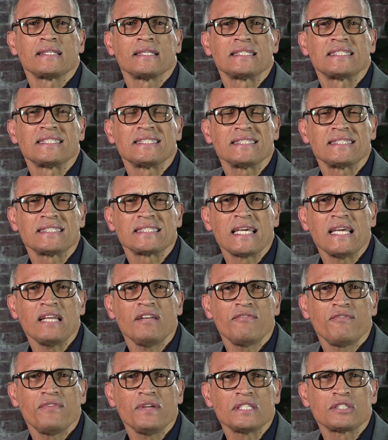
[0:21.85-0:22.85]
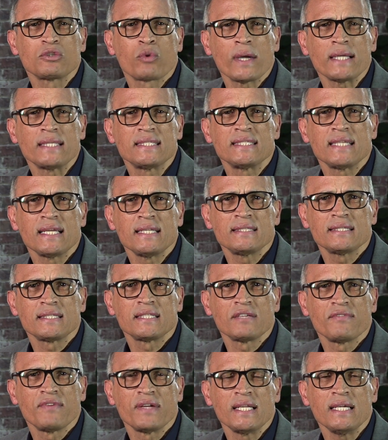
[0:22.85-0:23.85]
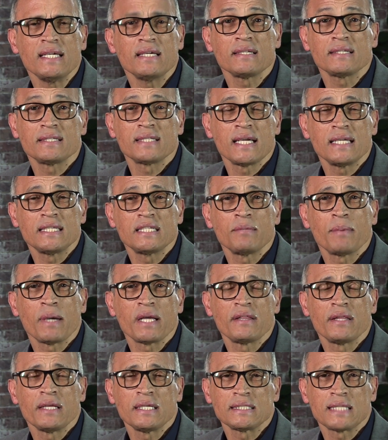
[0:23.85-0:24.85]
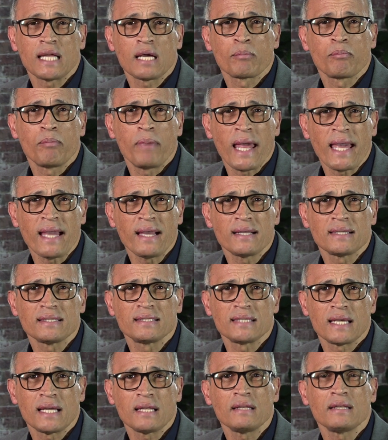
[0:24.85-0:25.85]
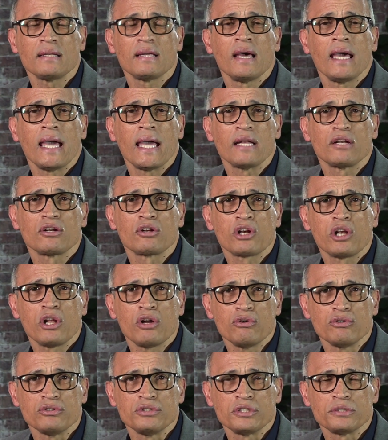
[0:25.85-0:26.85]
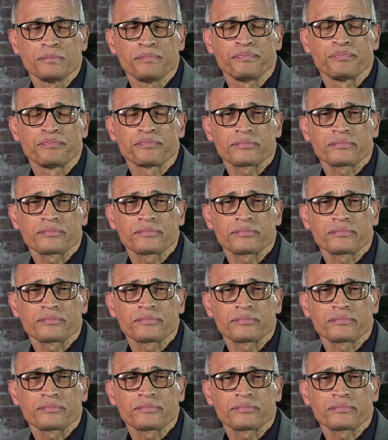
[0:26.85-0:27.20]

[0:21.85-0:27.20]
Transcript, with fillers: the skin feels quite sensitive and irritated by things like blankets and, and clothes.